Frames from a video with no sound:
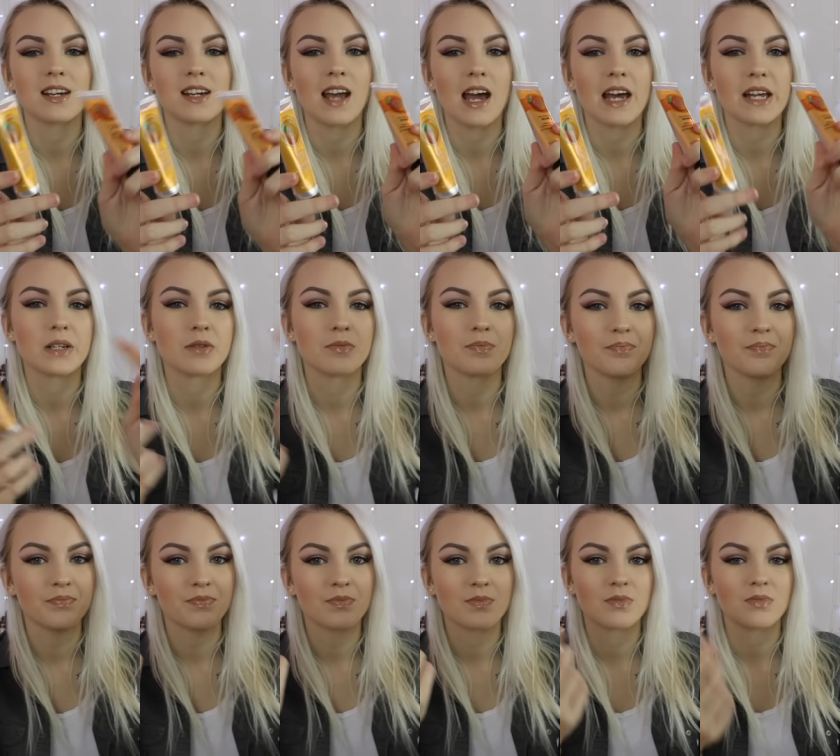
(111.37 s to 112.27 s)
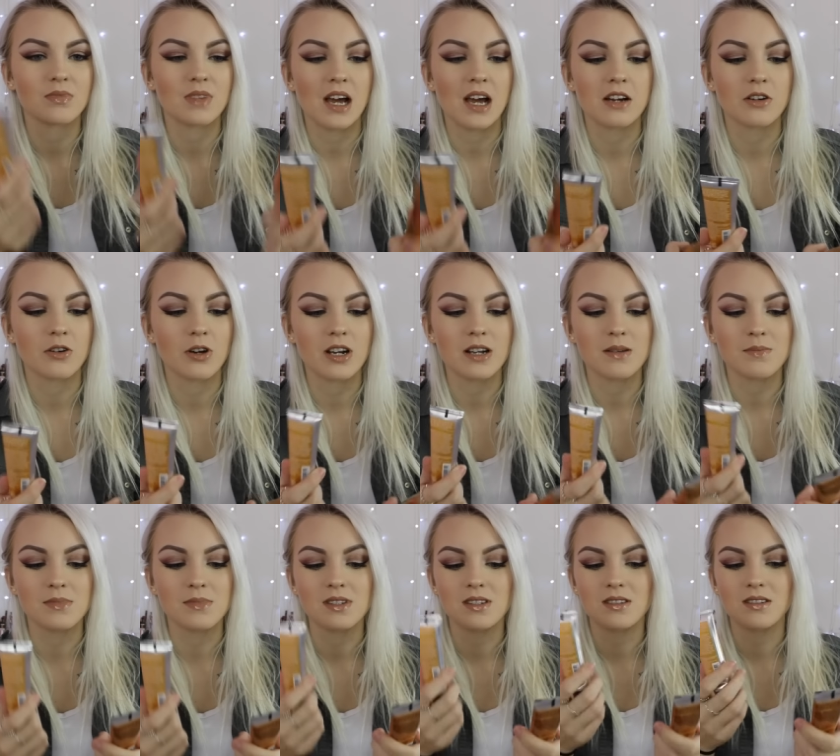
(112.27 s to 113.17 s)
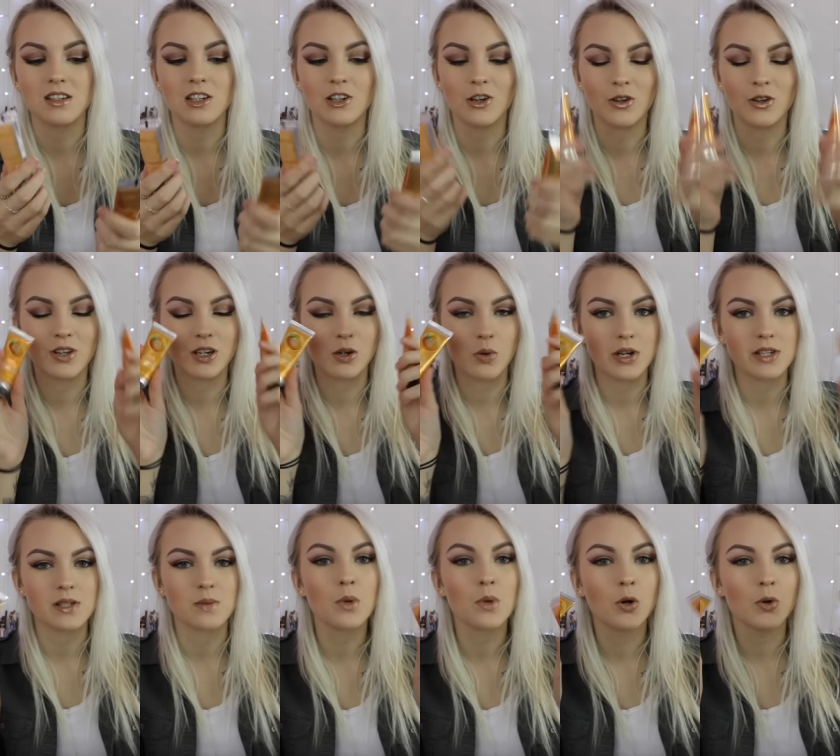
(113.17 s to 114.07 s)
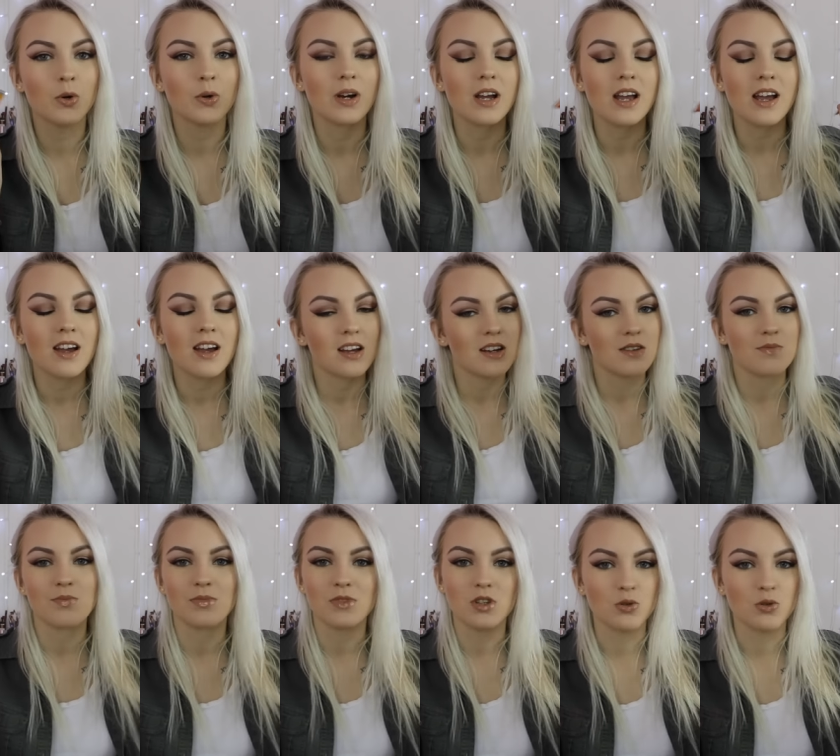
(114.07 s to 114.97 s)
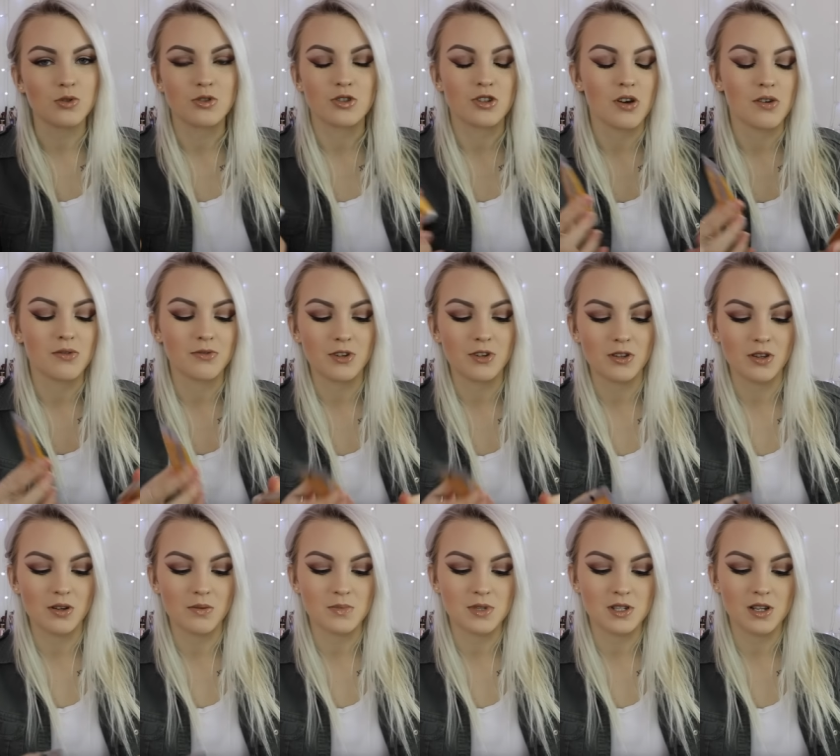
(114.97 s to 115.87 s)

Again, the hand creams, you know, they're quite small. You'll just go through them.